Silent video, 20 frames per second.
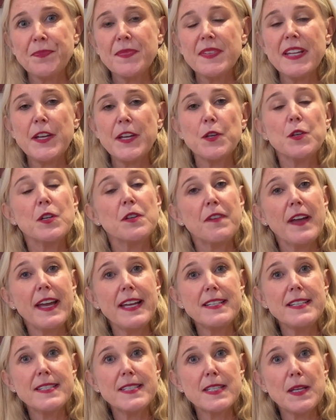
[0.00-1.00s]
Now you'll have
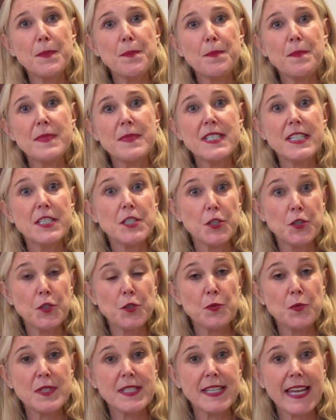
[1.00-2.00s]
had some
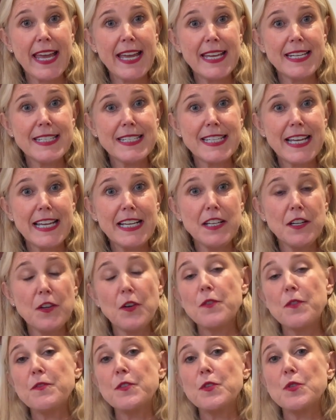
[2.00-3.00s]
digital scan done
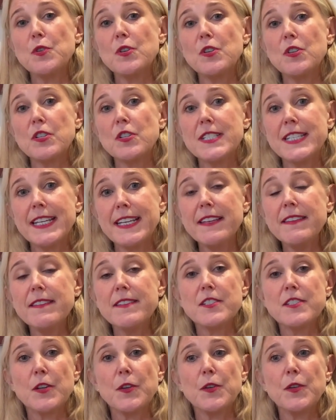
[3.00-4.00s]
of your teeth,
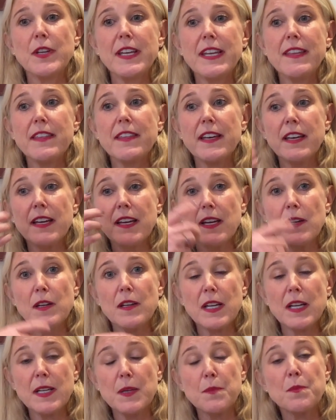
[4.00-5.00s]
so either
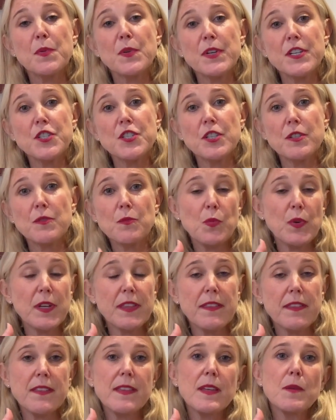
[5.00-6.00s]
an impression with
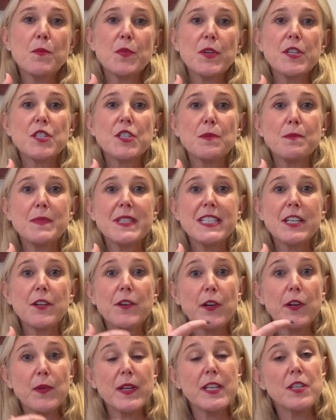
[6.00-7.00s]
impression
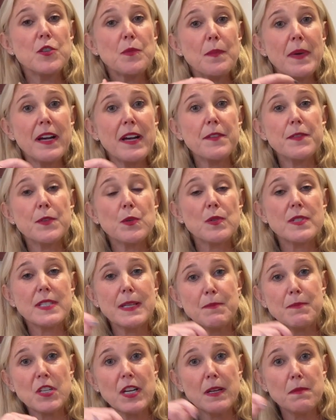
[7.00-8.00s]
material in your mouth, or
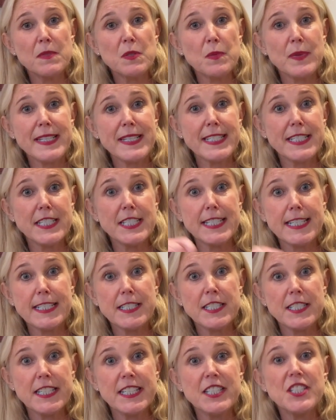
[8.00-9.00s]
sometimes we
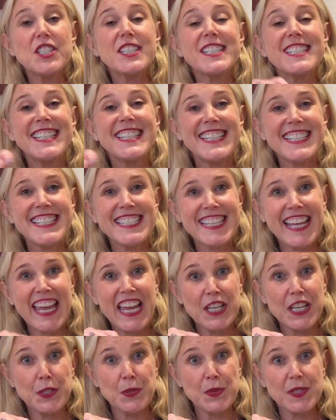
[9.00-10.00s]
digitally
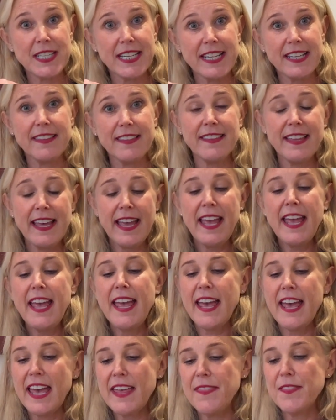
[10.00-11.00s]
scan your teeth,
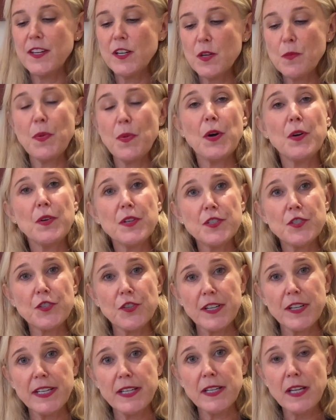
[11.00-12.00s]
and the
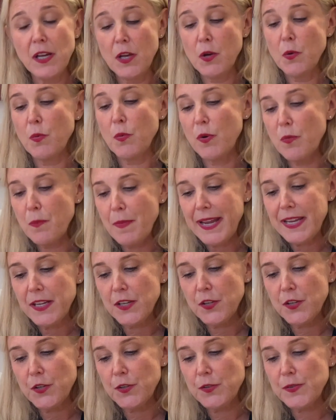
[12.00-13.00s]
laboratory will
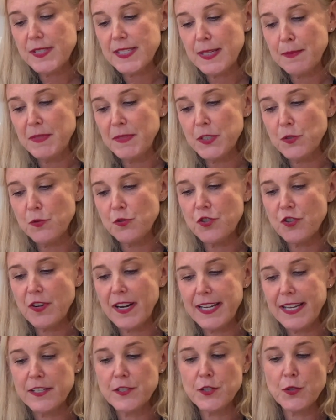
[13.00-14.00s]
make you some little
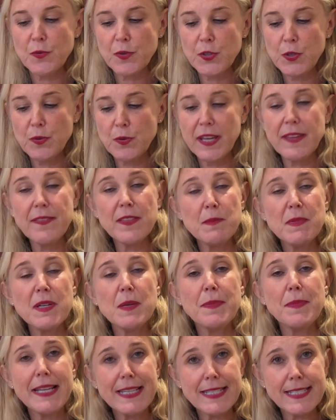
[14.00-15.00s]
trays. You'll get them in a
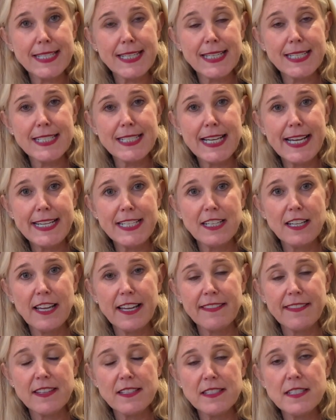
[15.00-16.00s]
plastic container
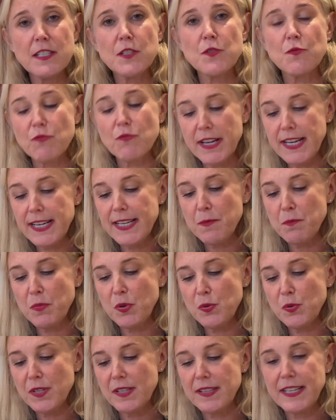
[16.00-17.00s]
like this. It's really
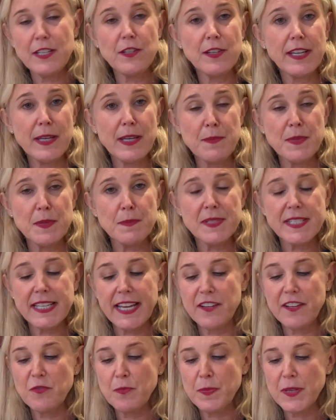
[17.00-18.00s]
important that you keep them
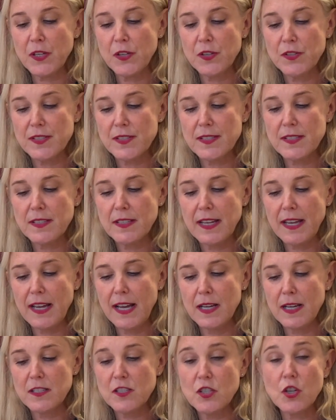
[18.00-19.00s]
safe because
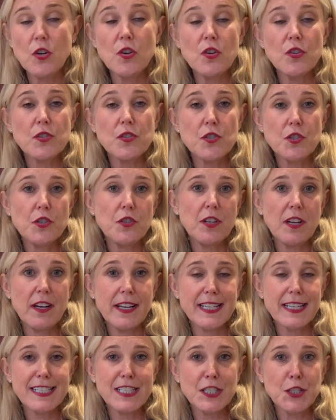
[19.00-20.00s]
dogs do
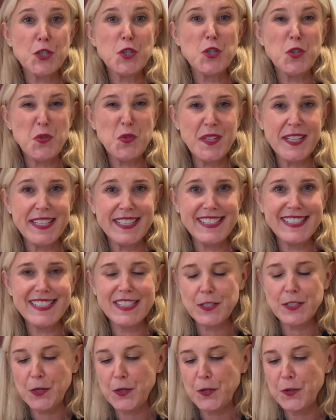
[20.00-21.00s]
like to chew these,
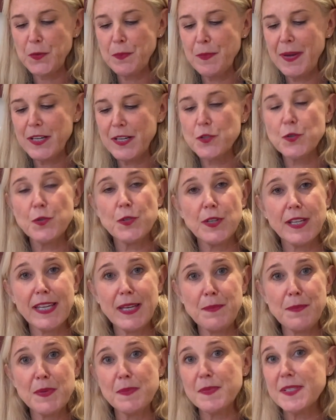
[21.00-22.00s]
so make sure you
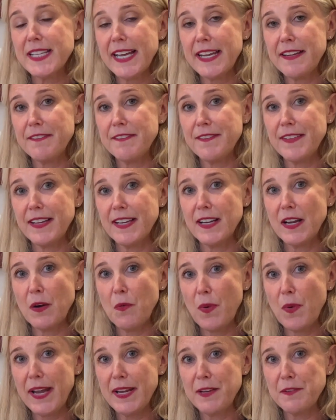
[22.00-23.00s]
keep them safe and
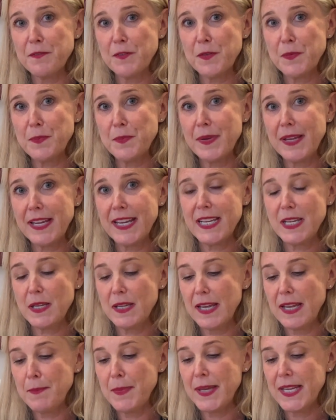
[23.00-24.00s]
away from
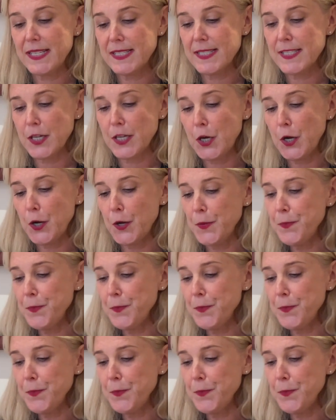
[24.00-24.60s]
any pets at home.